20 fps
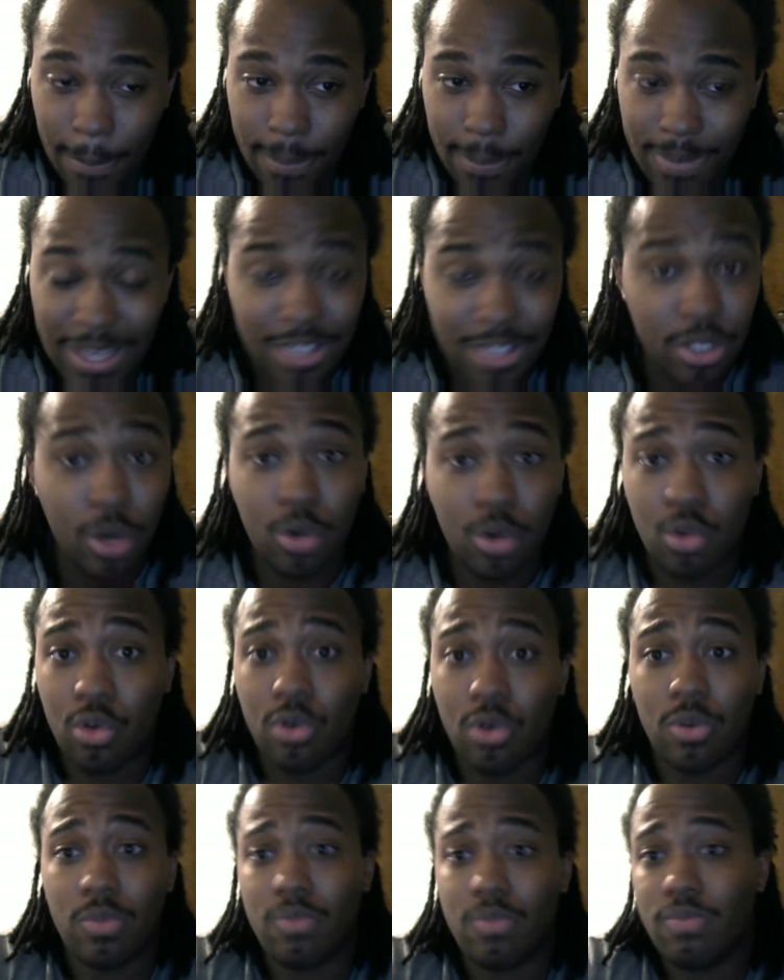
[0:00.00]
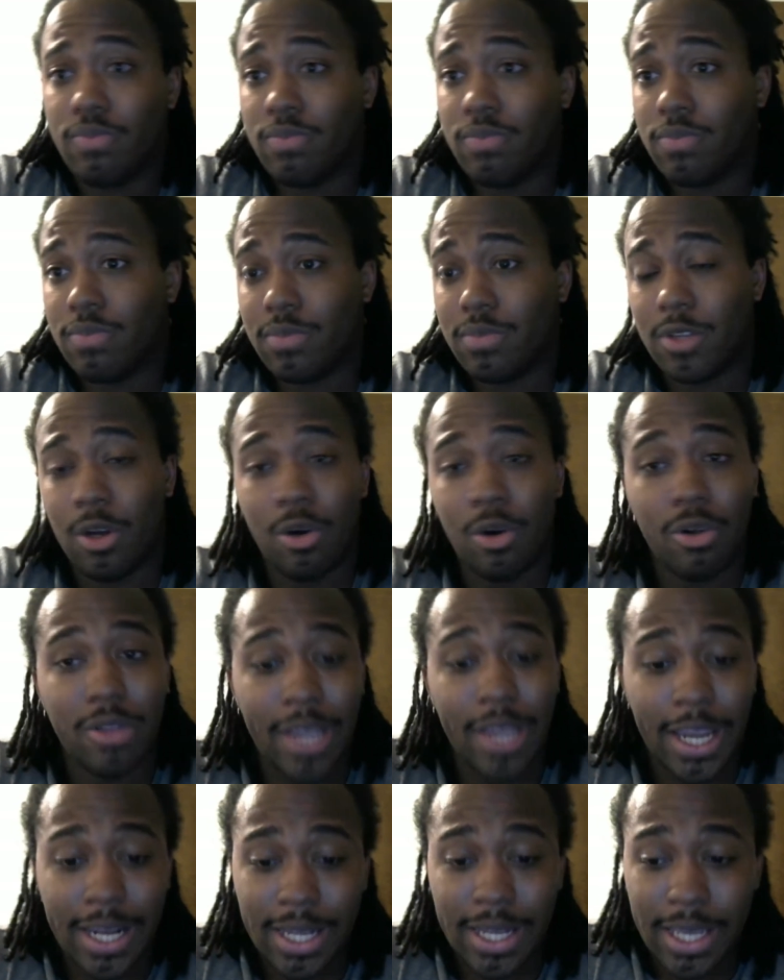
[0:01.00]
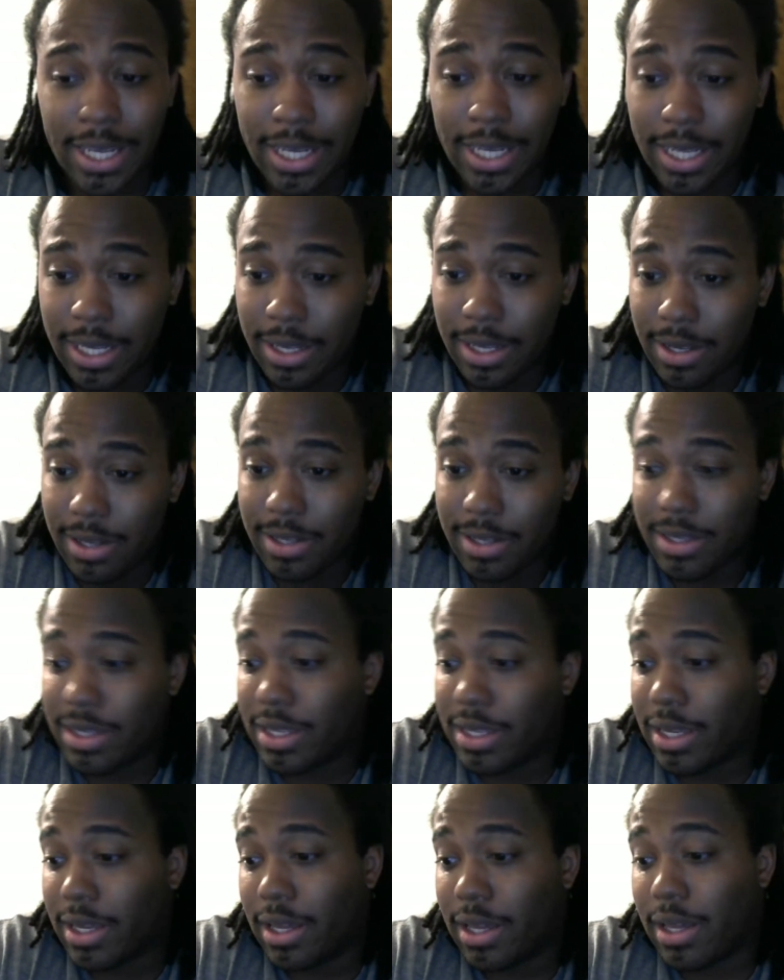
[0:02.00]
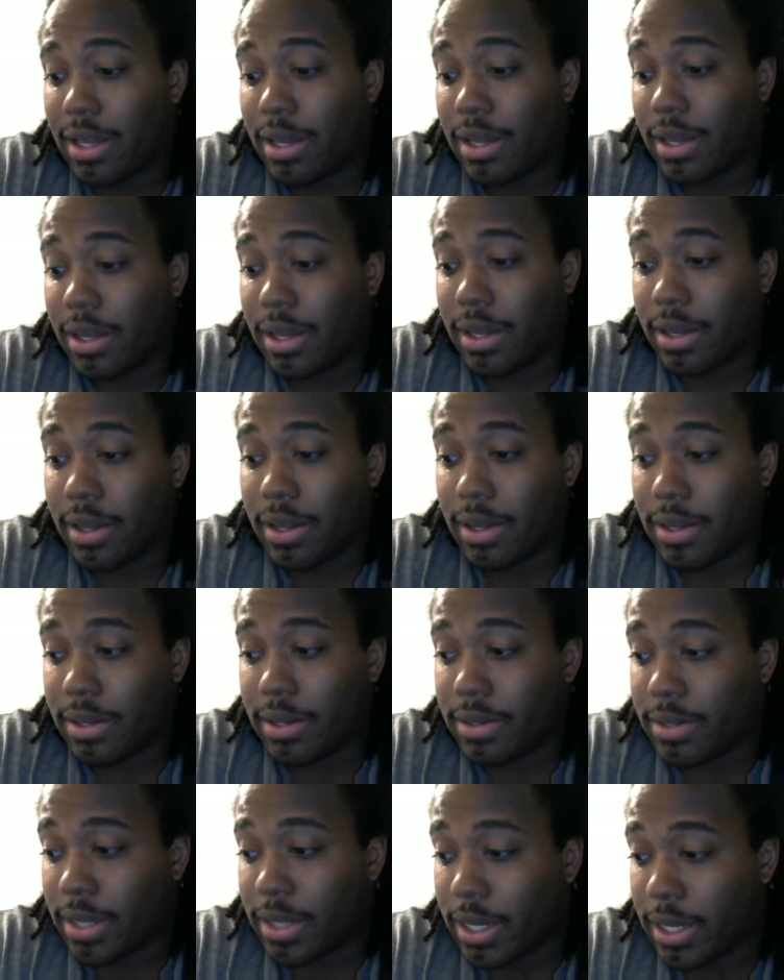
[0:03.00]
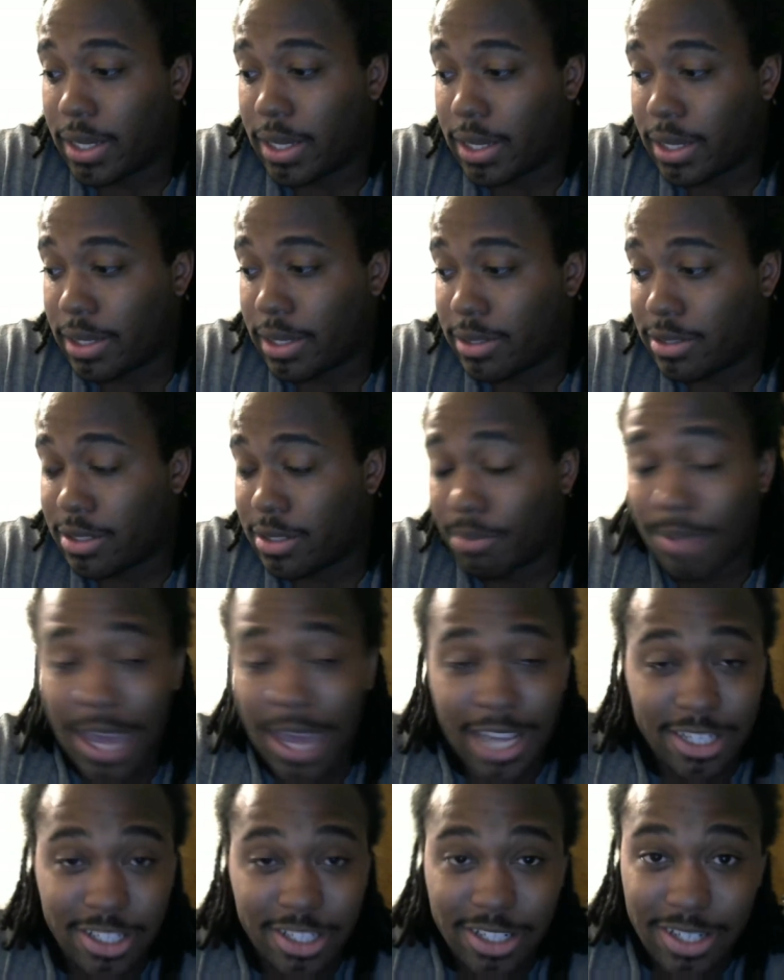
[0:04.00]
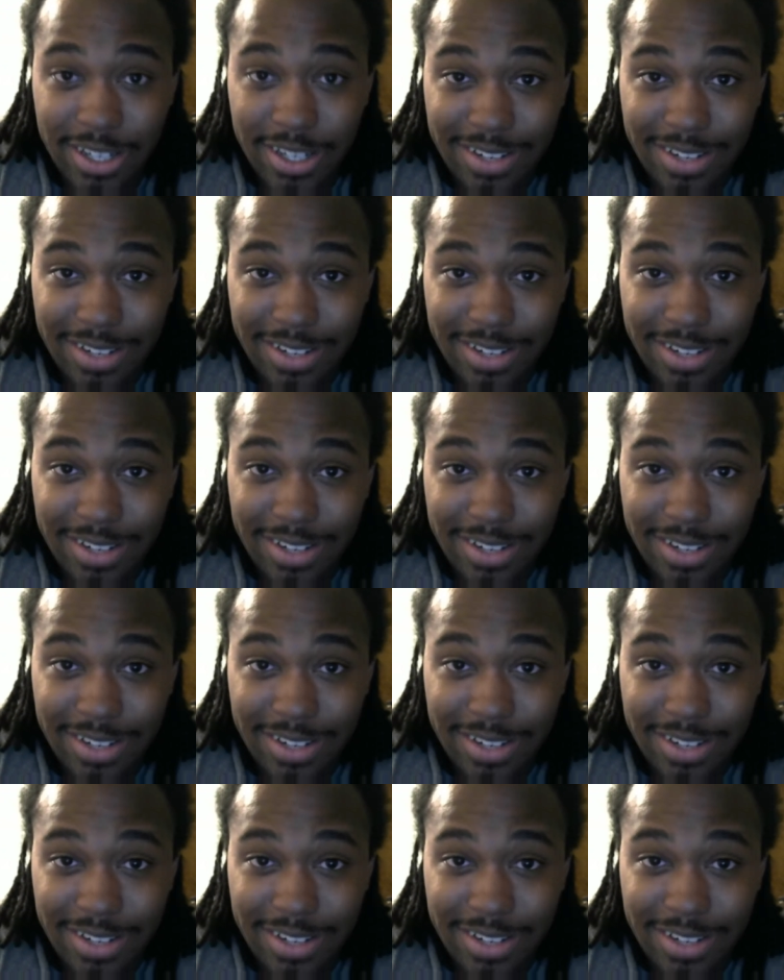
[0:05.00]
His whole crew. The old lady, the uh, Sebastian.